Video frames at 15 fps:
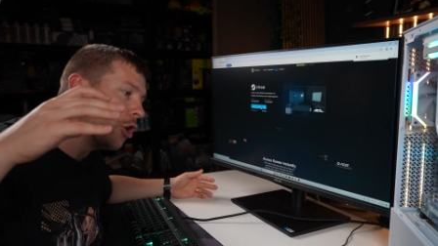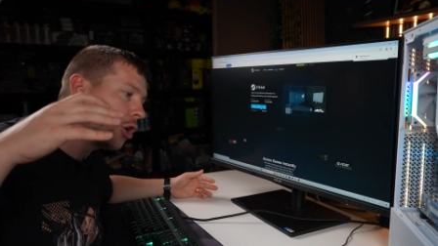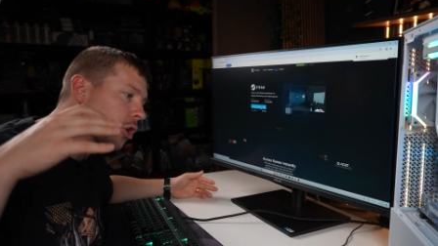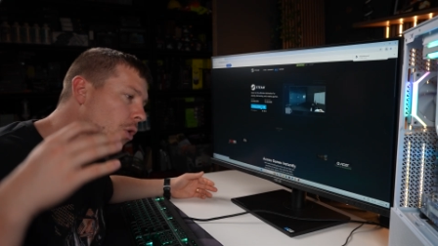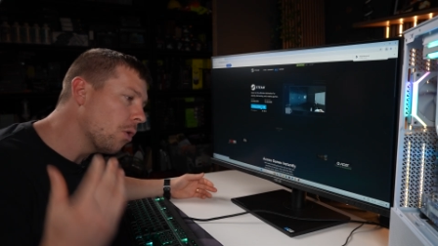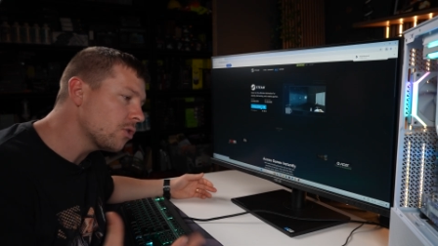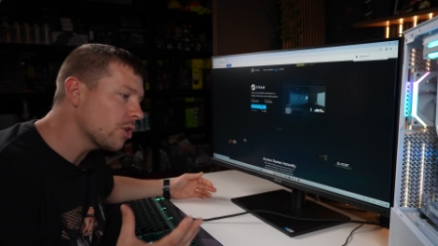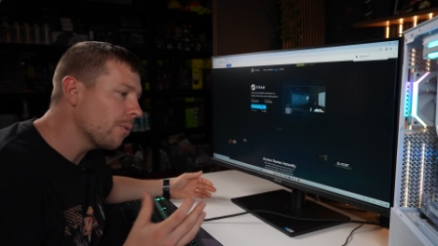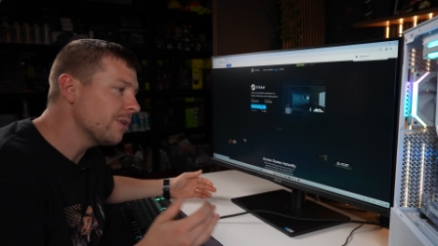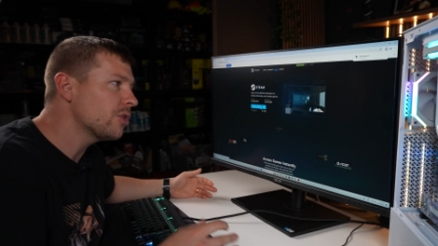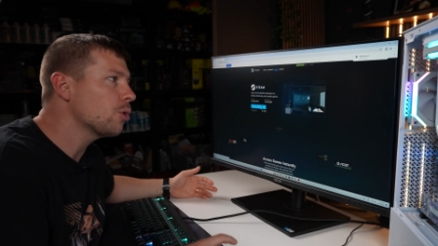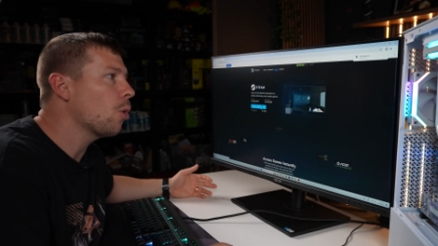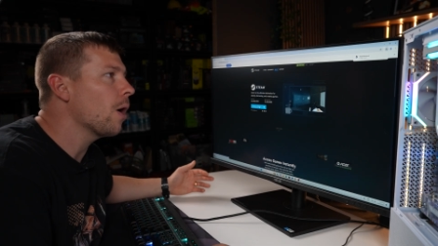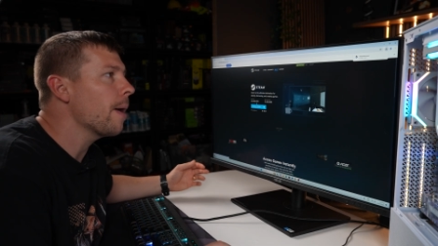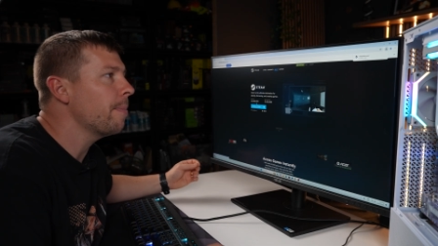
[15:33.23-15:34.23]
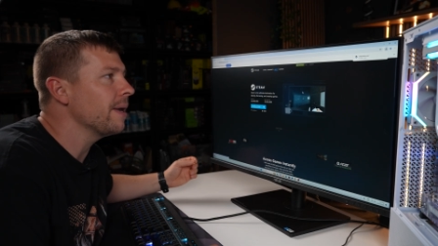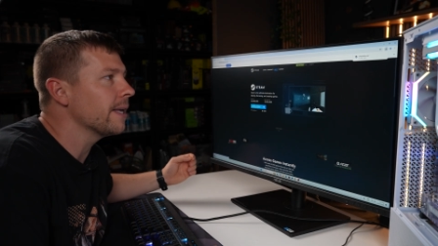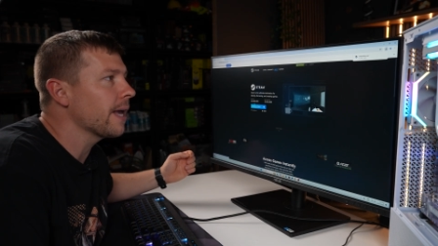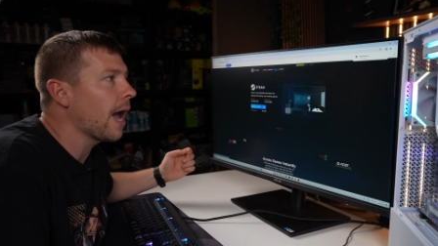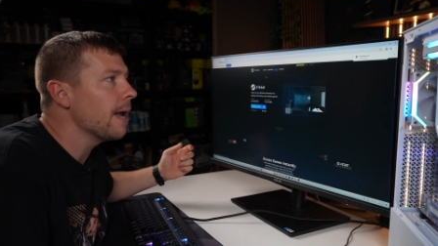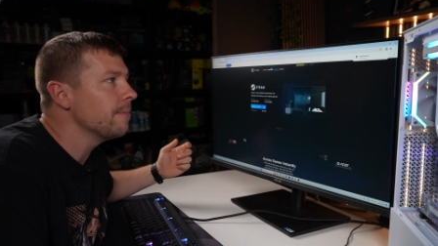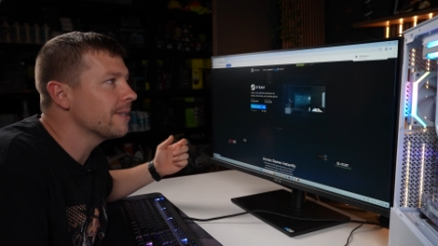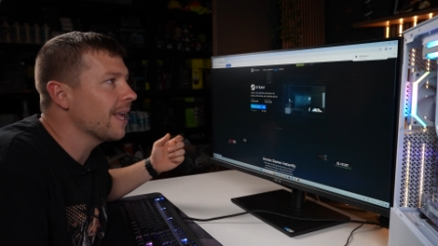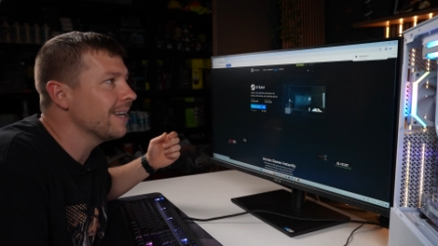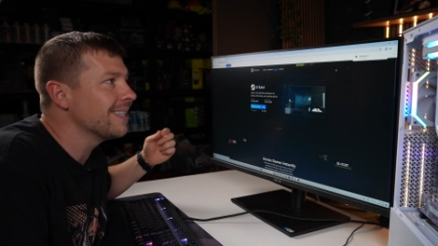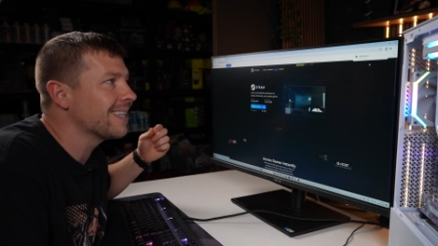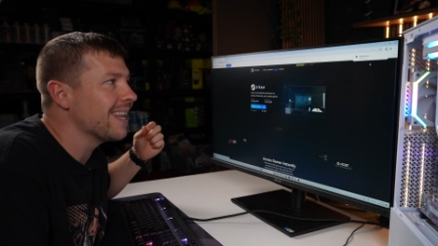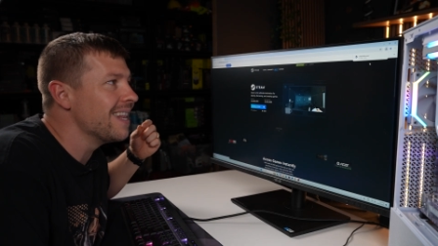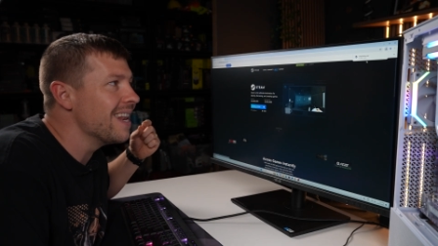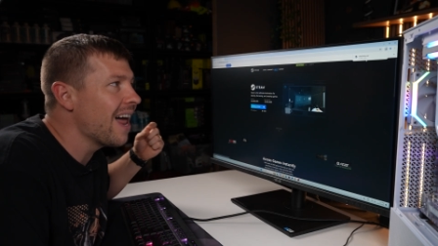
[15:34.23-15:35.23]
You can also install Epic Games, that
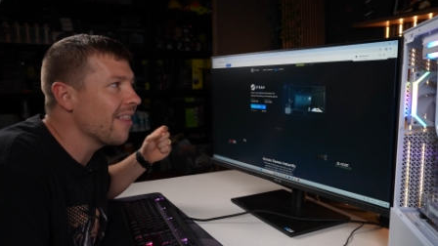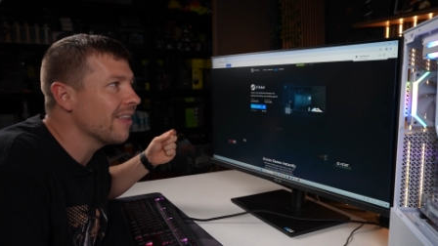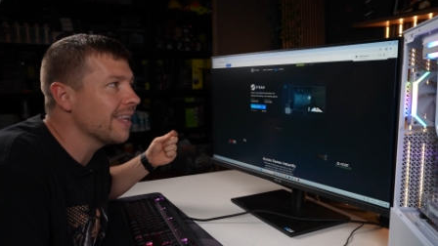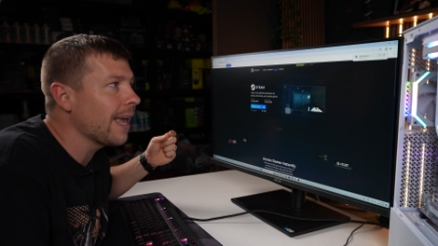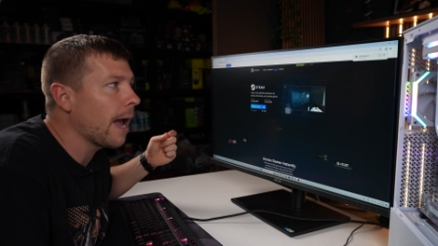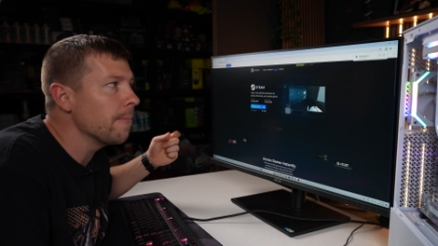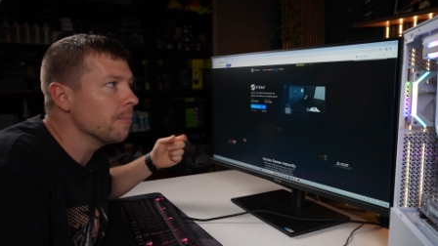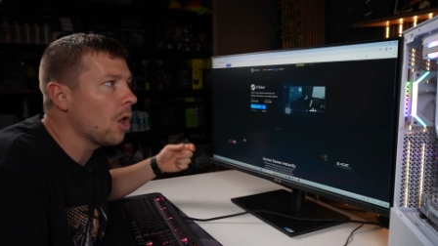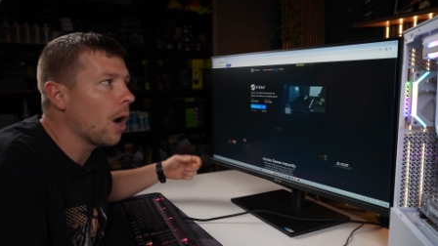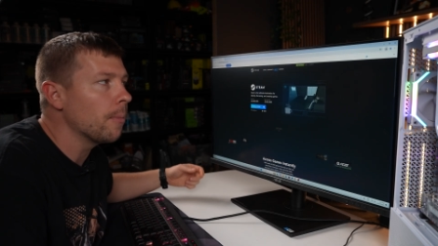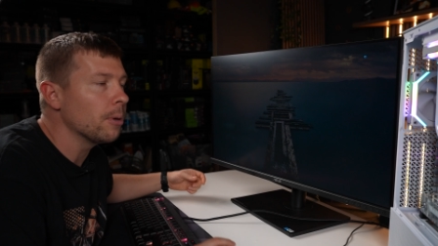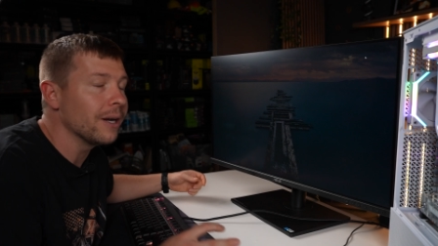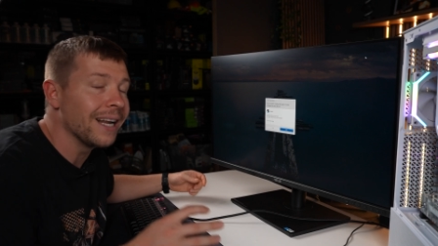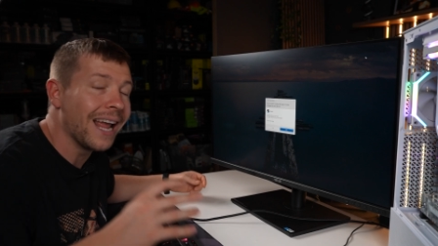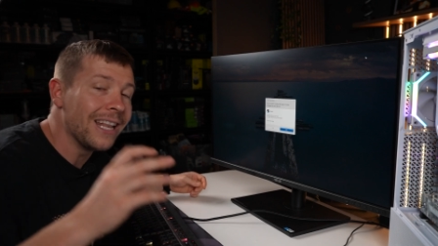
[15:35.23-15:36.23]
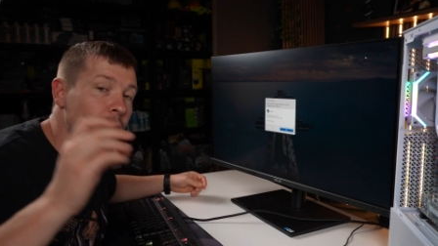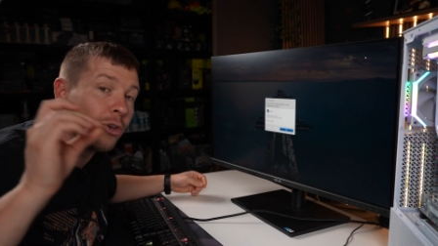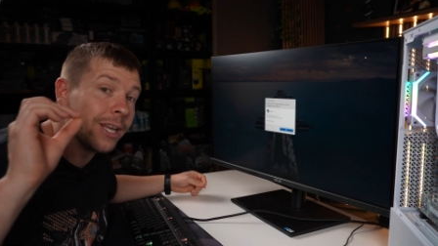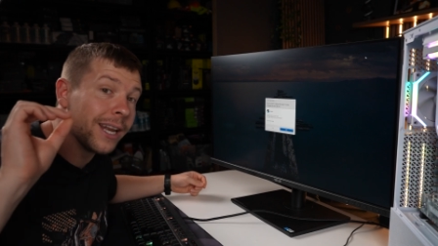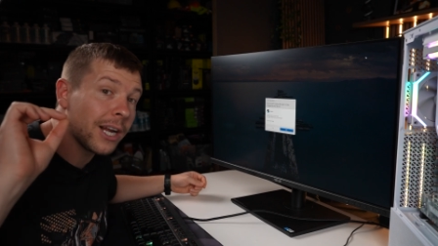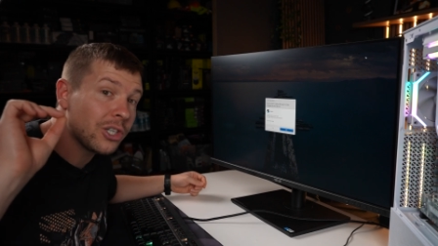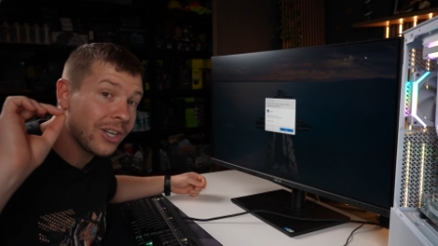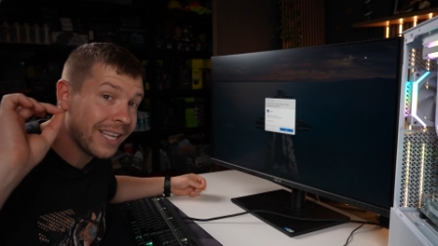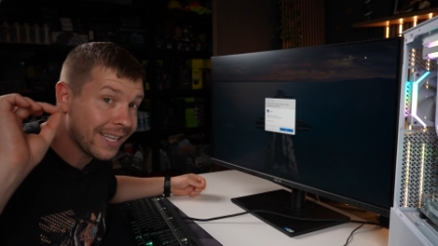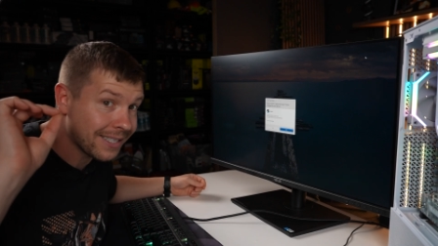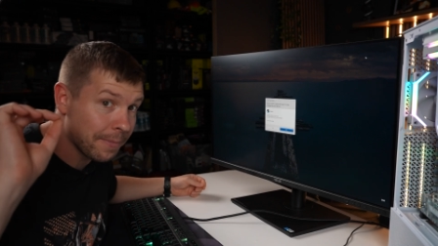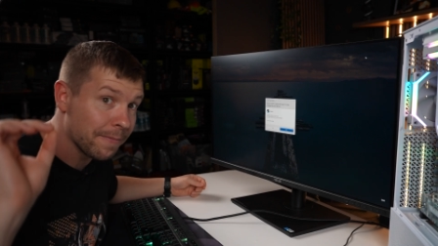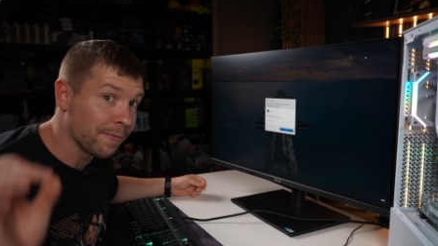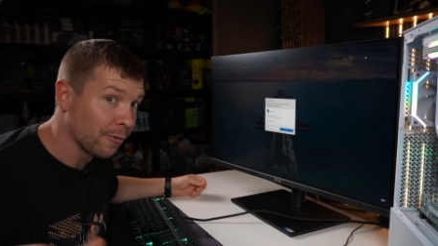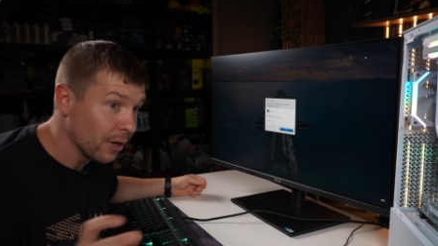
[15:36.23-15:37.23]
is another game library, and you can actually get
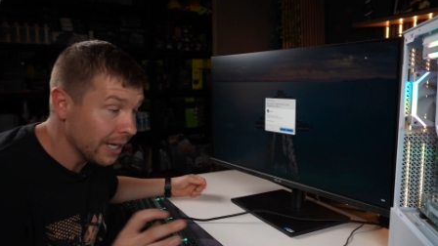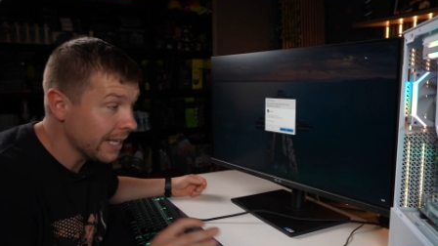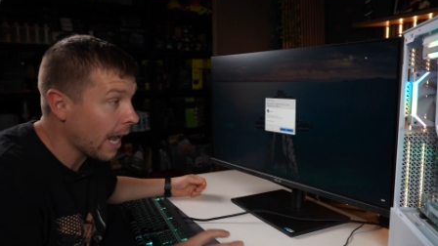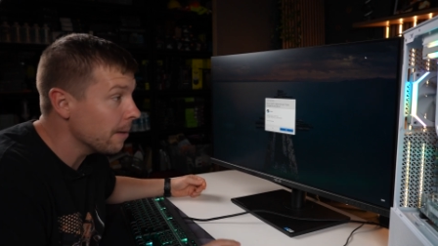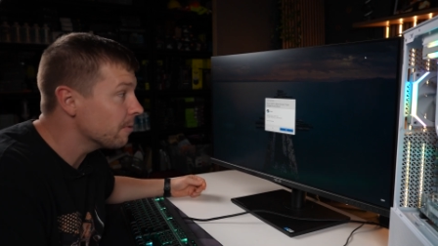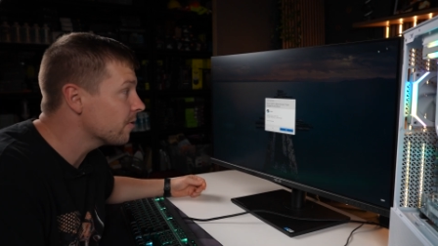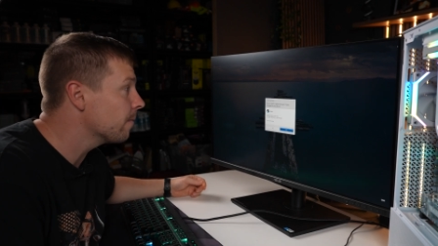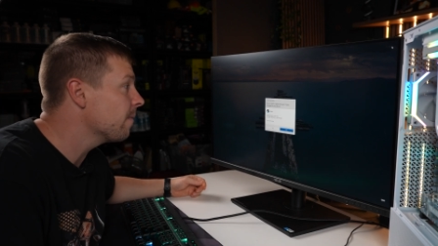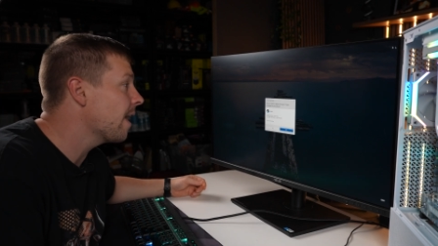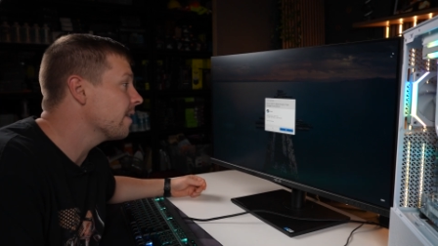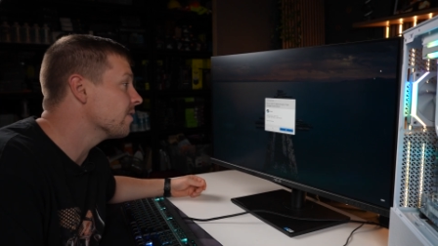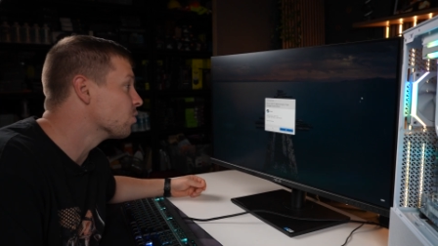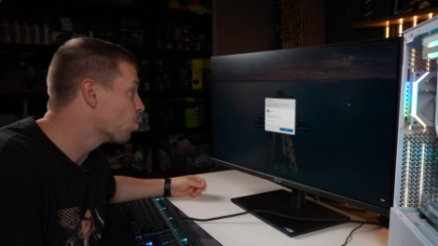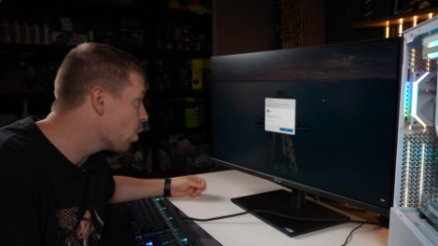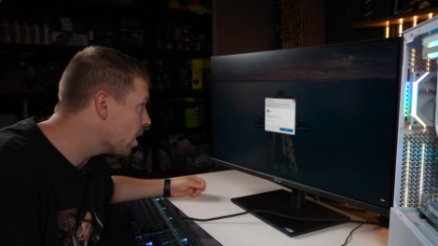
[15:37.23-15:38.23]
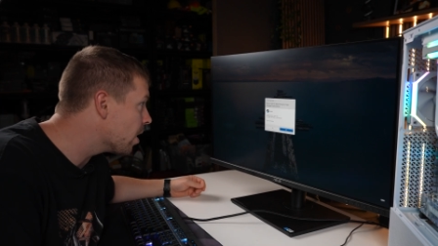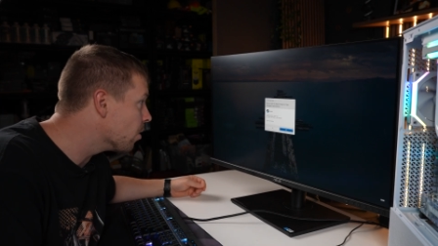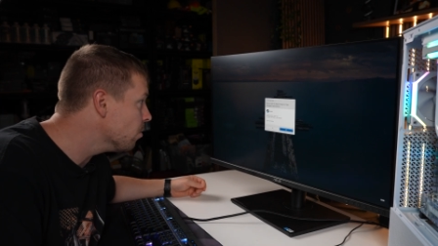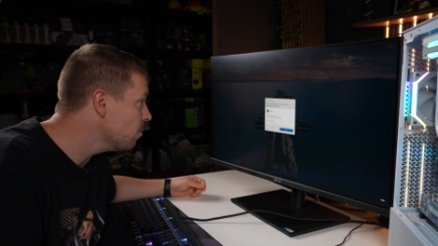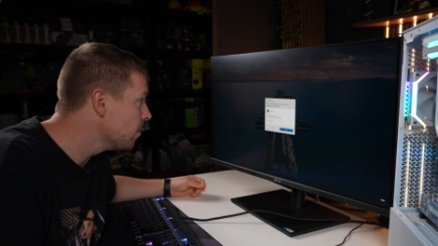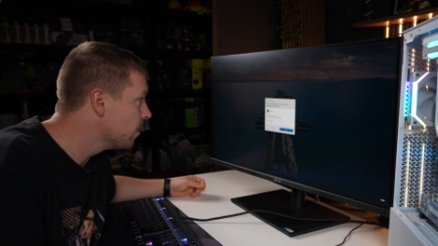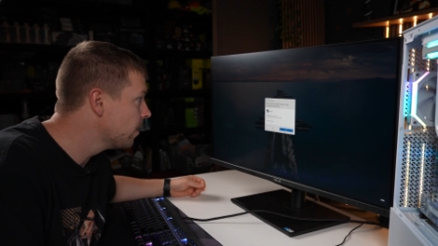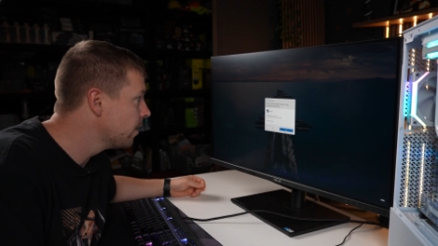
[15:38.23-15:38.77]
some free games from that as well.